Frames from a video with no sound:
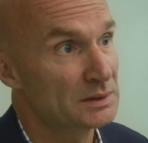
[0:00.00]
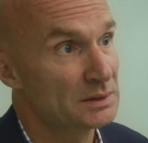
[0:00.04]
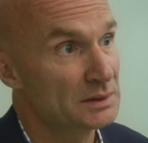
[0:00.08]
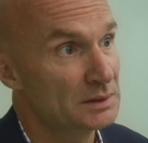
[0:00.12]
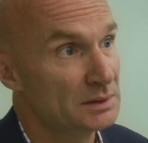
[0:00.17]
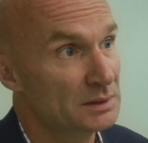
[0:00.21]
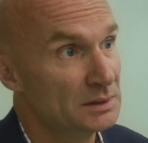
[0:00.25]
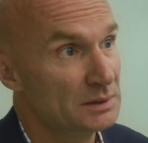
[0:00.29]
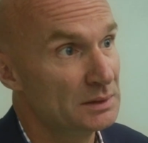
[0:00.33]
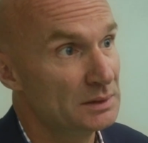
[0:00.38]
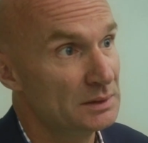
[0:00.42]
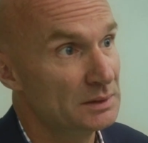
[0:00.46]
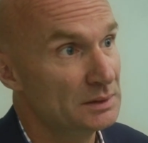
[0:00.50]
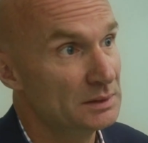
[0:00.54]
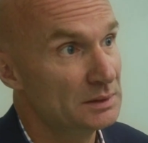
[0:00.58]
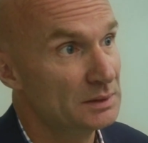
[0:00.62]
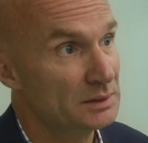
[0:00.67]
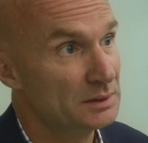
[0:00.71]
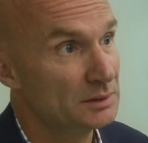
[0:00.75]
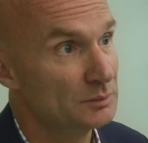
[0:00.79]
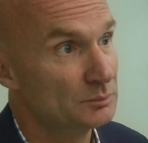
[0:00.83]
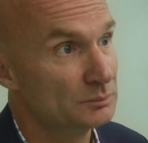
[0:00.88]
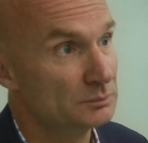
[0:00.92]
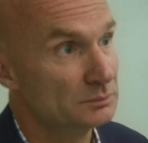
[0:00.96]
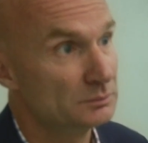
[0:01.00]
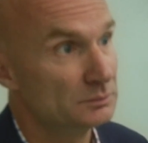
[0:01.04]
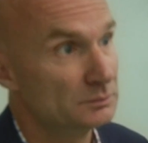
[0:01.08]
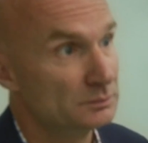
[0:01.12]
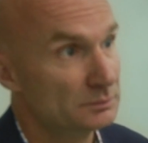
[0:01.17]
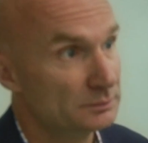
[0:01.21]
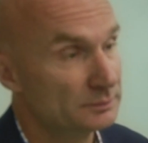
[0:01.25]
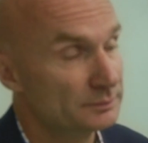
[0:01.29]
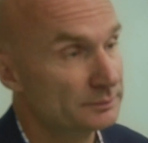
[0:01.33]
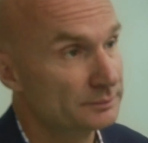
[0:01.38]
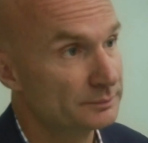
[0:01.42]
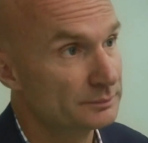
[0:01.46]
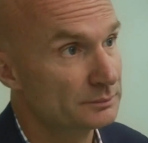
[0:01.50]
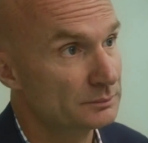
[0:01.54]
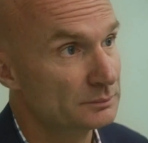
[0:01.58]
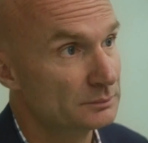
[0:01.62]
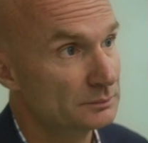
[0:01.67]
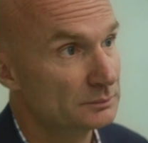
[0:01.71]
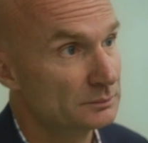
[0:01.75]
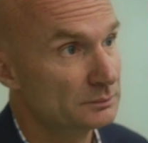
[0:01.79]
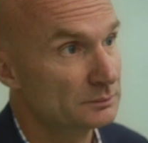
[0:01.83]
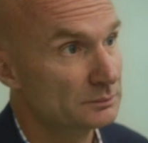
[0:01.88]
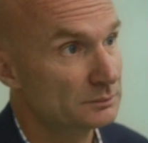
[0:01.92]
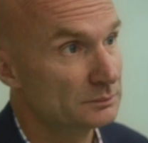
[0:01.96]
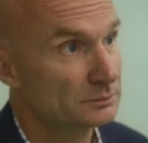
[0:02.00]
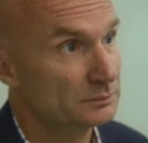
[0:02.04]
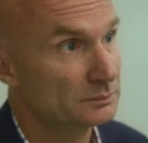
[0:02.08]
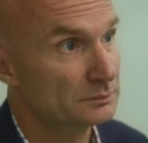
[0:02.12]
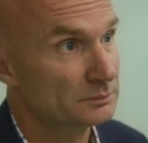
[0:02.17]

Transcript: Uh, I'm excited to, to try